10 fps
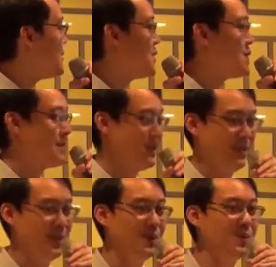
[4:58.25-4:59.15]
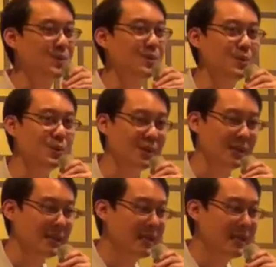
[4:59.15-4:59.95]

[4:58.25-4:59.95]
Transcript: short to